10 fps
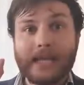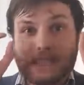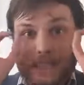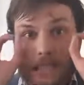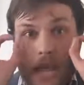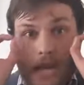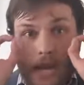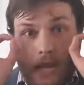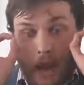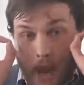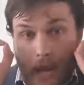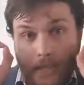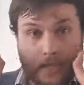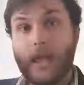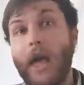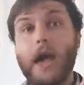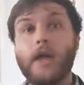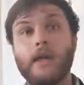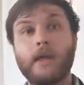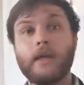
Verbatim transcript: his dead little eyes there.